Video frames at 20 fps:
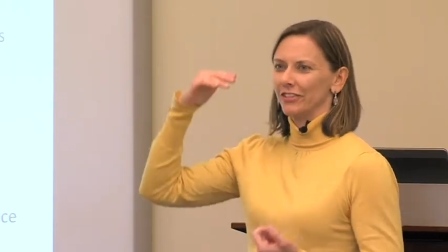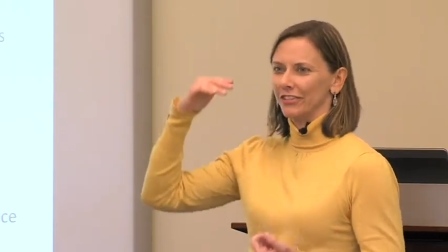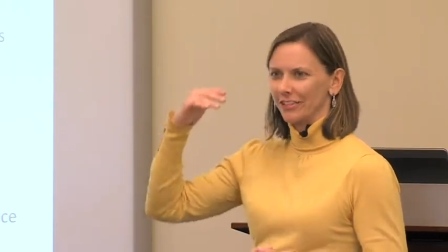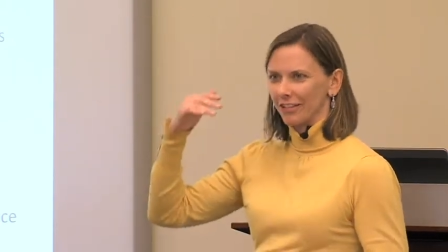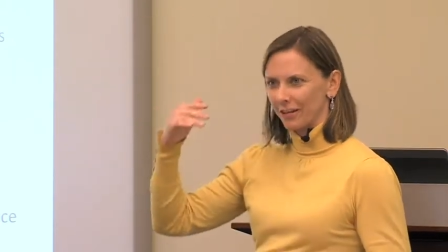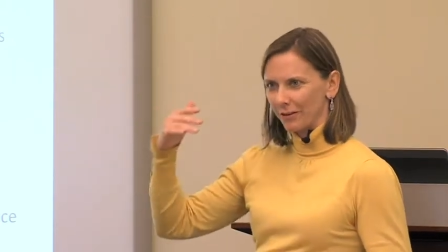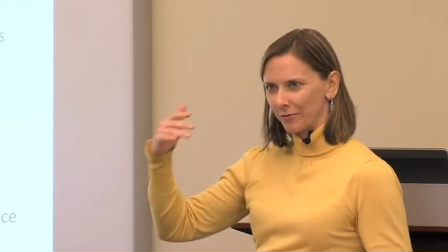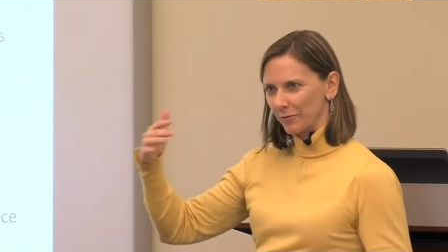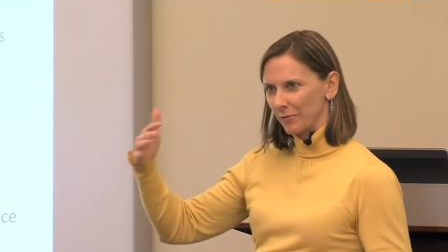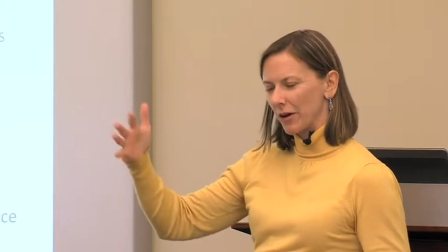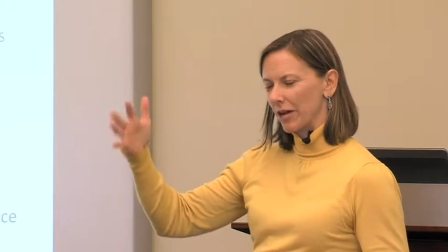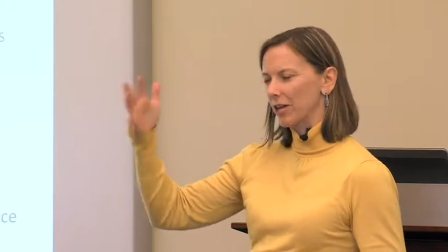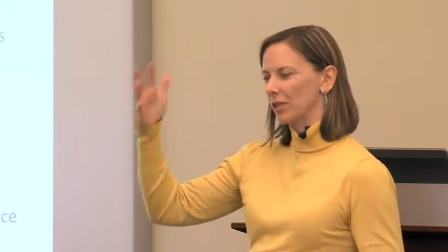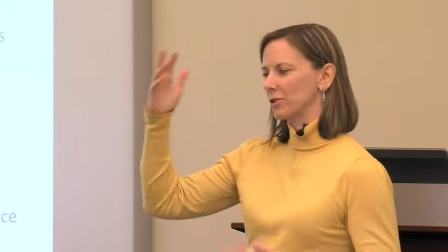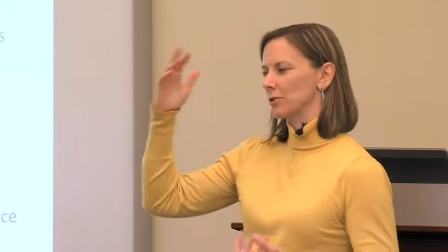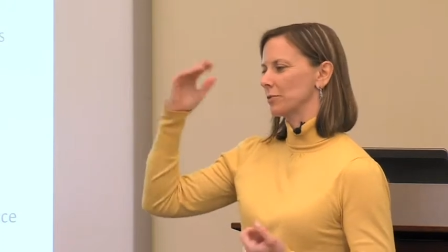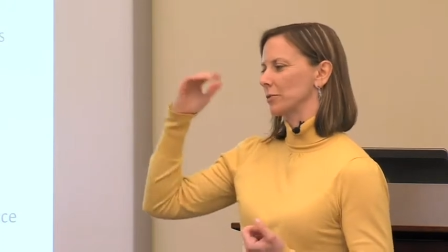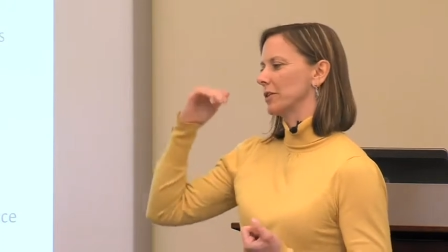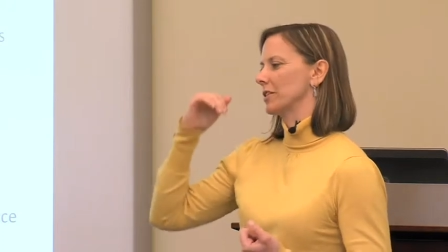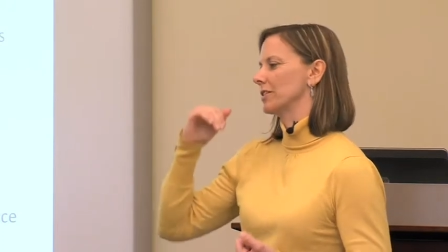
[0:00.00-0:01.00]
and then
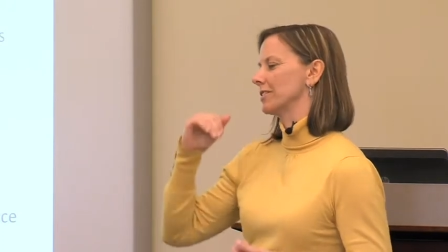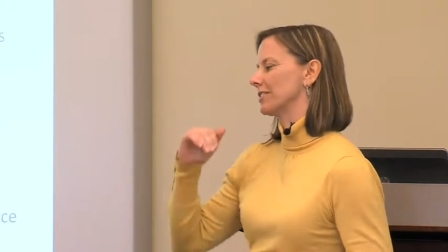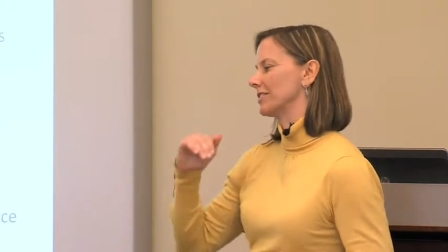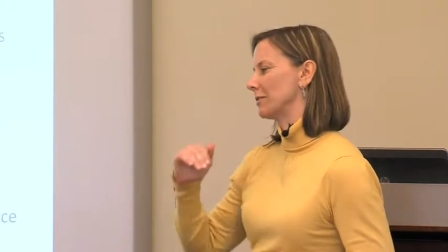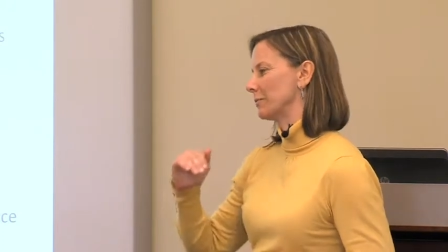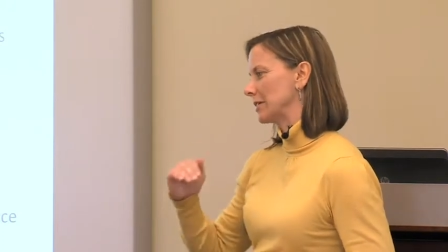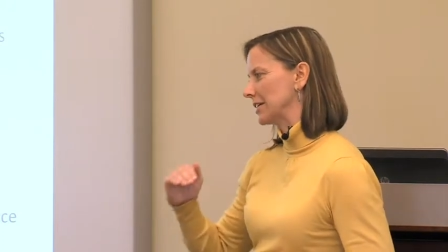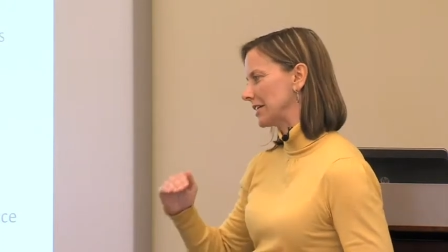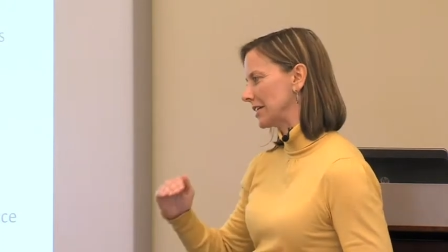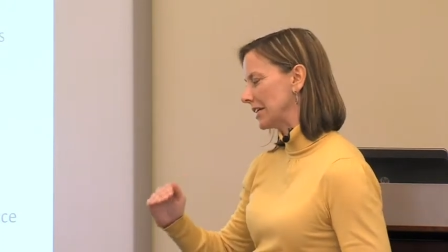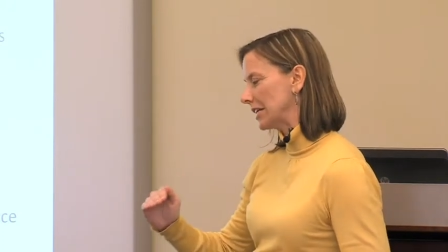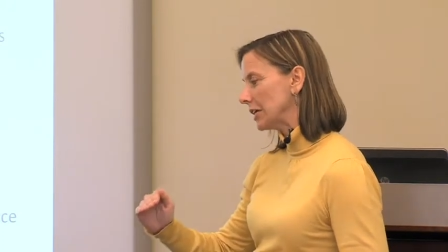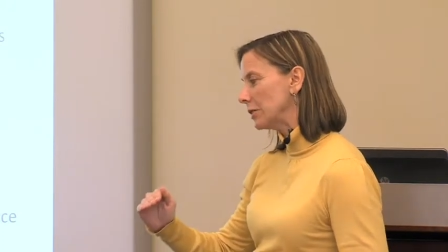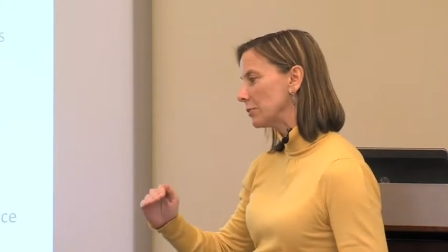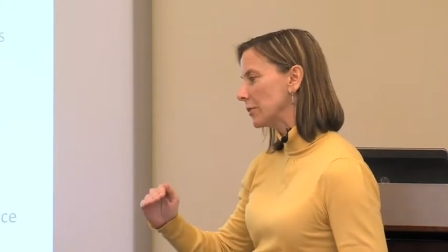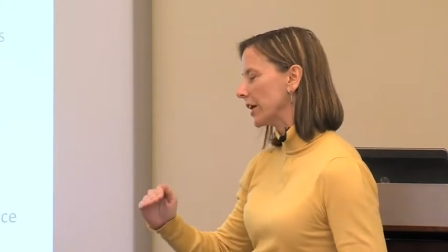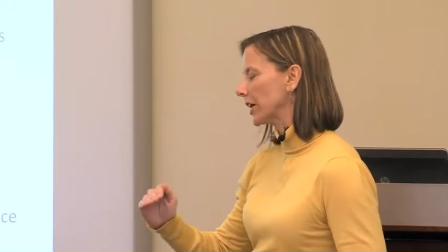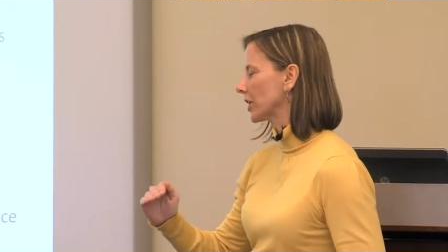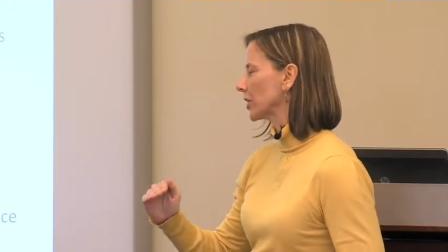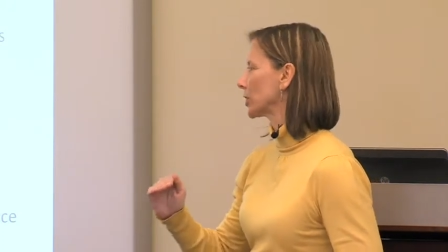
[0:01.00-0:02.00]
regular words, and then we did
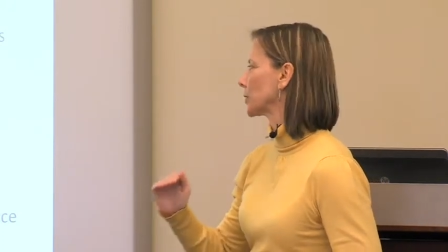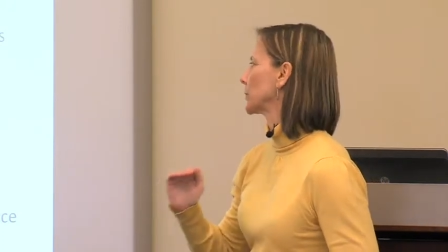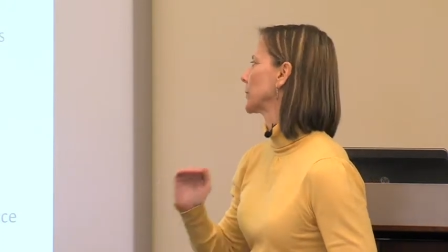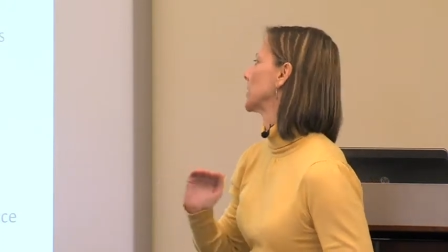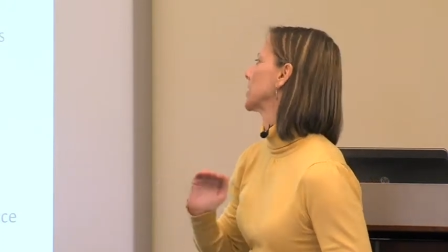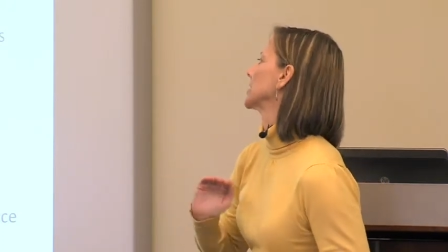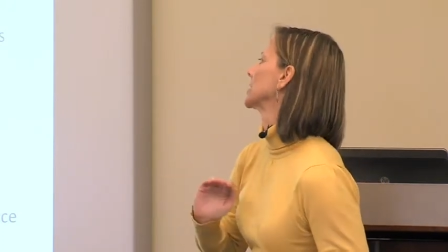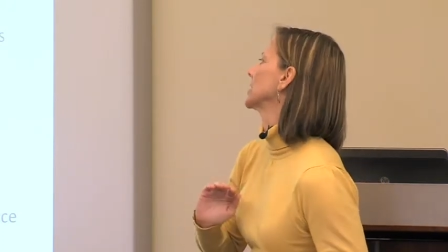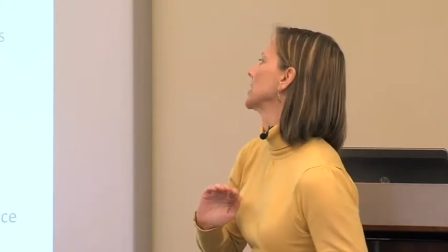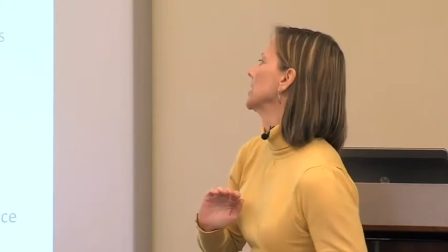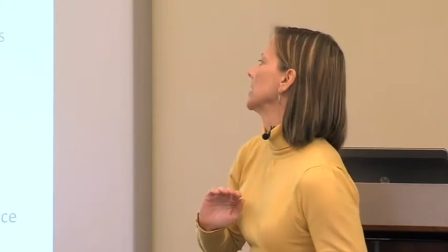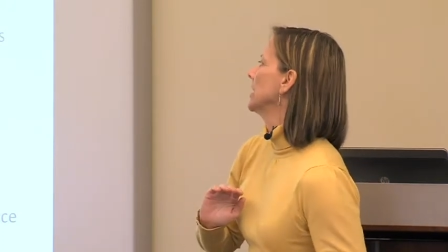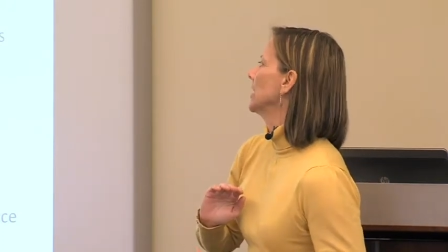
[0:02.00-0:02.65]
irregular words,